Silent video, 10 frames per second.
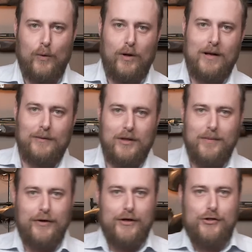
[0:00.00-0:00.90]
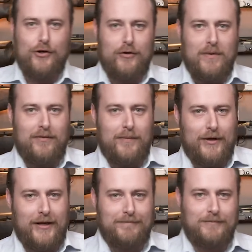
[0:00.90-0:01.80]
Welcome to the Beretta showroom,
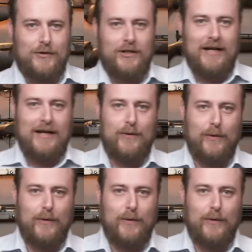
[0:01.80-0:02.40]
everybody. Today